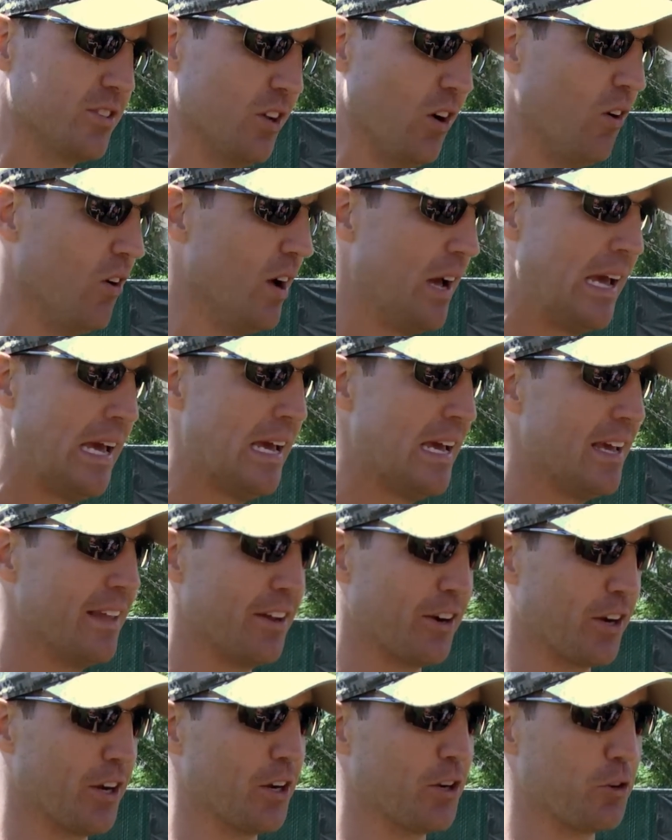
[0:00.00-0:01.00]
So
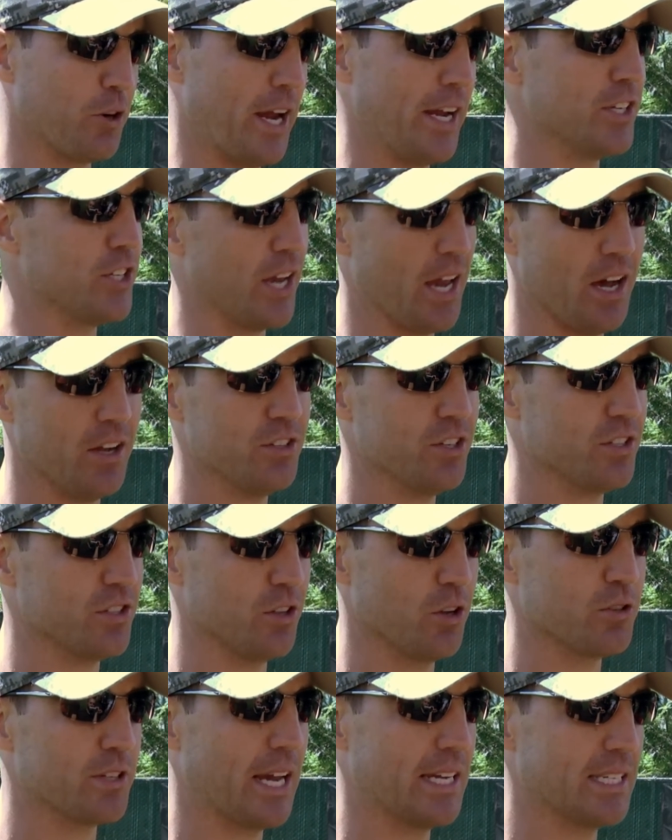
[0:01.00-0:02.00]
they're going to create challenges,
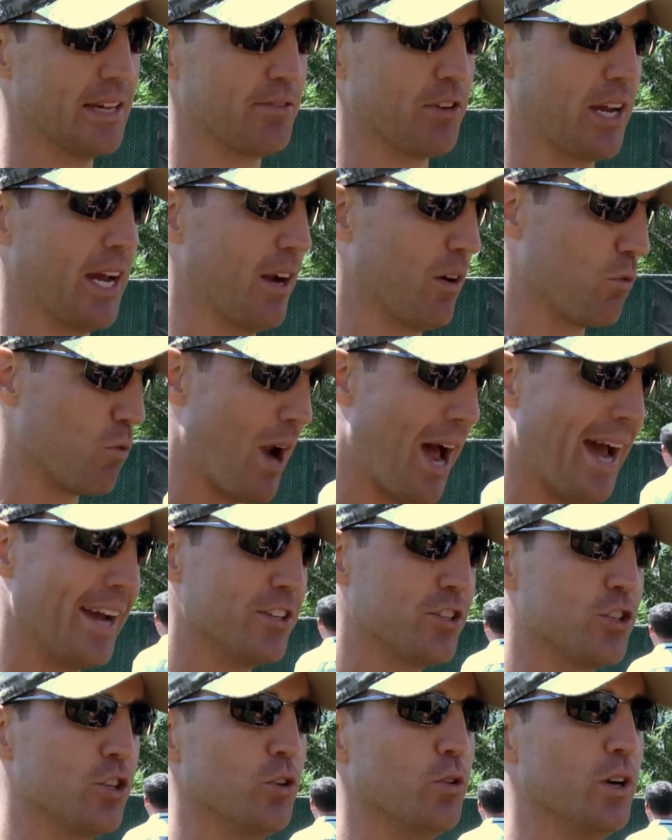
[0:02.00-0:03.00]
and those guys have to kind of
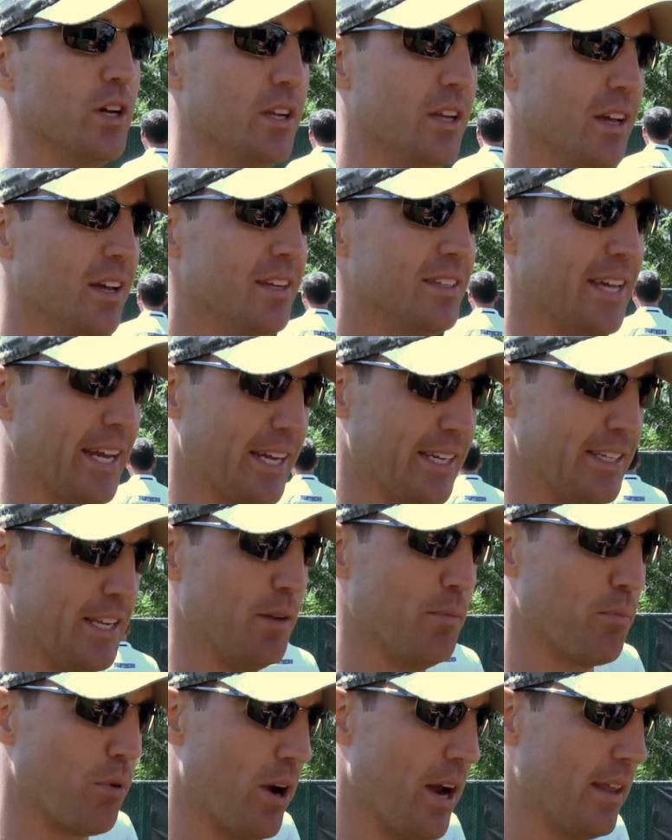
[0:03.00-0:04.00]
rise to it, take a
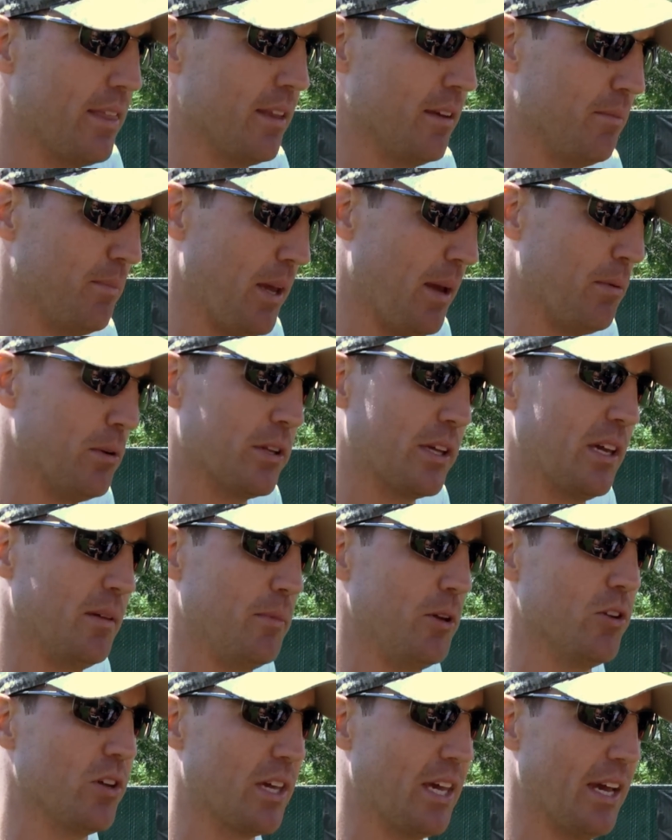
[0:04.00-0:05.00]
deep breath, and be able to
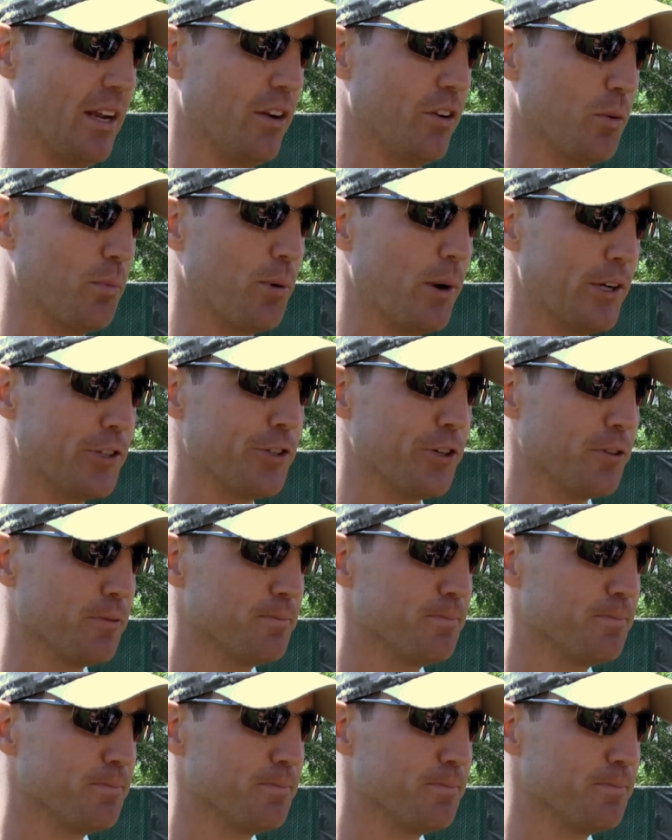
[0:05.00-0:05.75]
communicate under pressure.